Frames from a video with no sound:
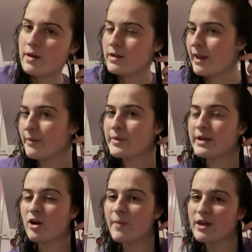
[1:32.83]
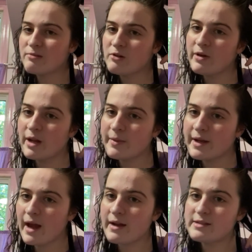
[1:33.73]
Now I'm going to go back through and I'm
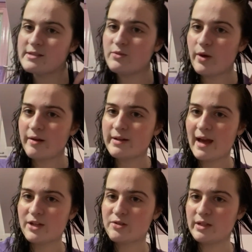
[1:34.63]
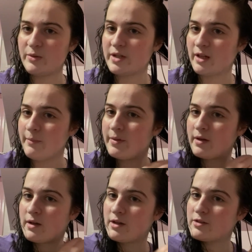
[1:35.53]
going to kind of see where it naturally would clump.
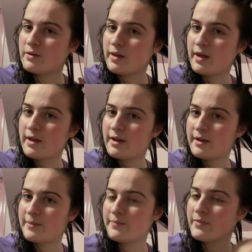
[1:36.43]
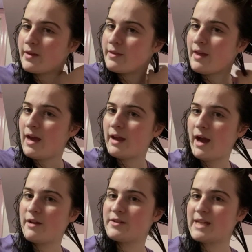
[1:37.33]
So like that
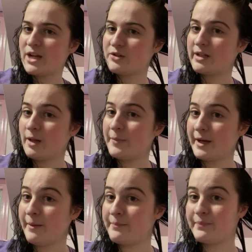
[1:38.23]
kind of is naturally clumping up.